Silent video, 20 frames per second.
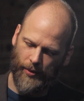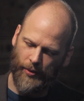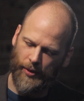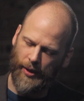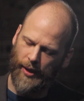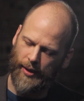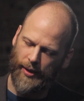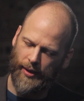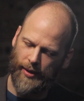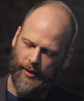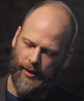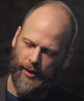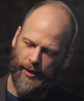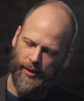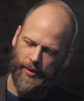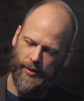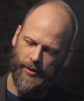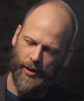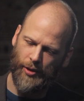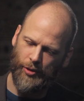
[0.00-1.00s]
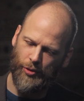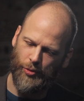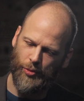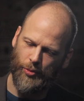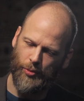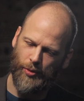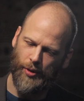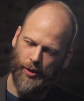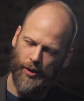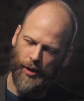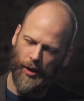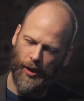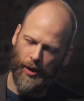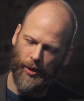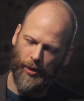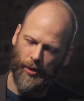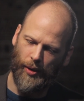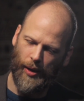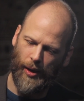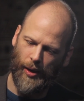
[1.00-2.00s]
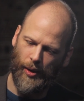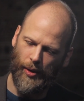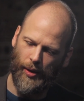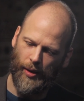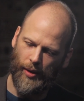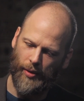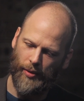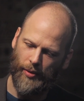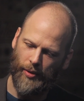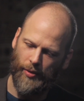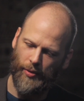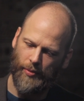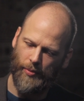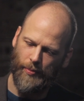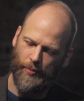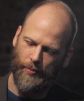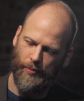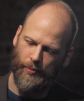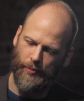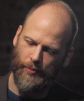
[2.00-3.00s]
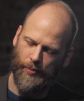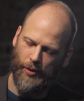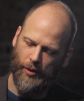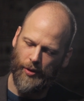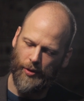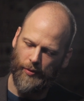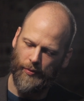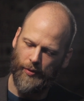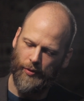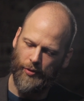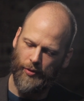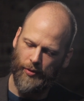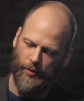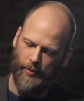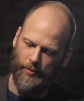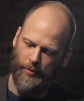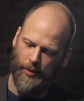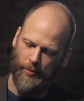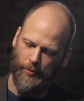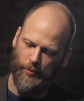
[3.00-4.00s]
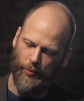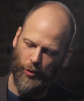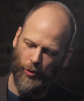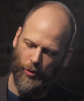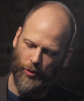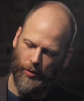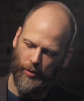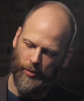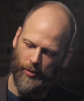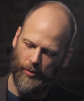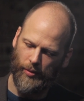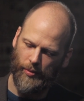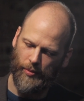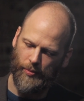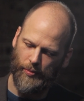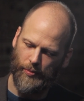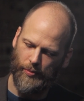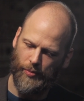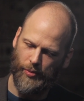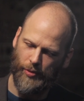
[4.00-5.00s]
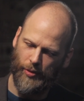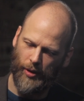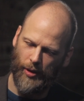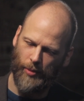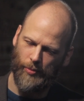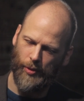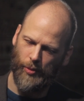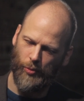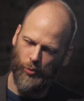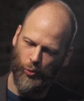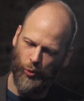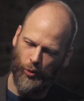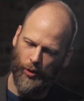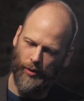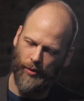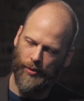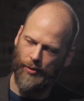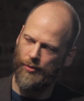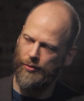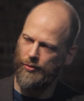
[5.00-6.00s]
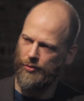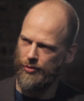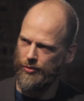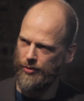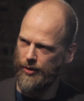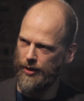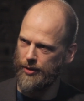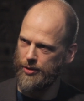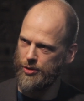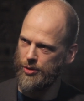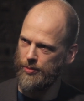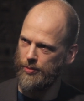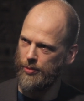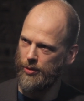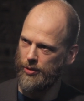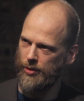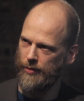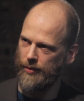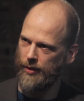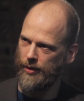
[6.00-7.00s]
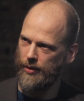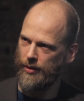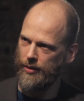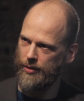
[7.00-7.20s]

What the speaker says: okay, getting then to the another part of the sort of the moral problem with state support of the